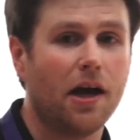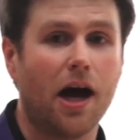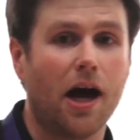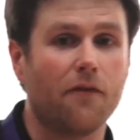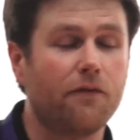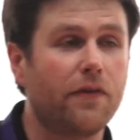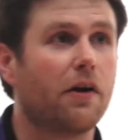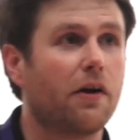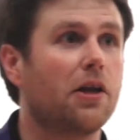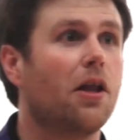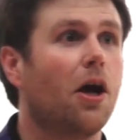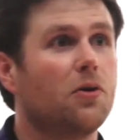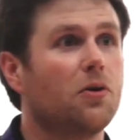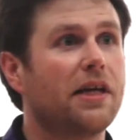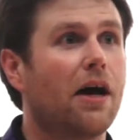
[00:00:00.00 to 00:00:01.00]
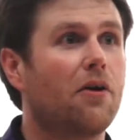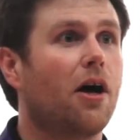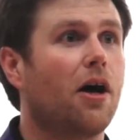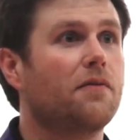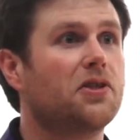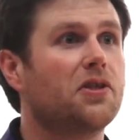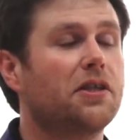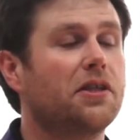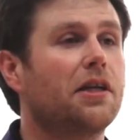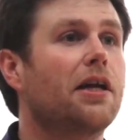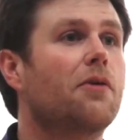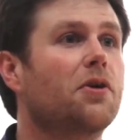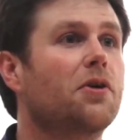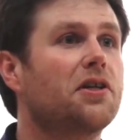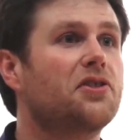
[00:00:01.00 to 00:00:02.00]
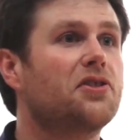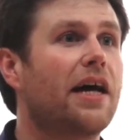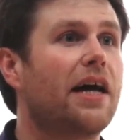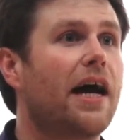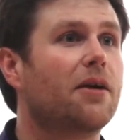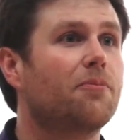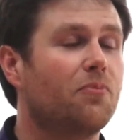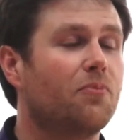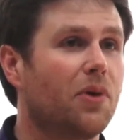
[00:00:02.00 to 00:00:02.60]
Very low down, obviously, in the networking stack,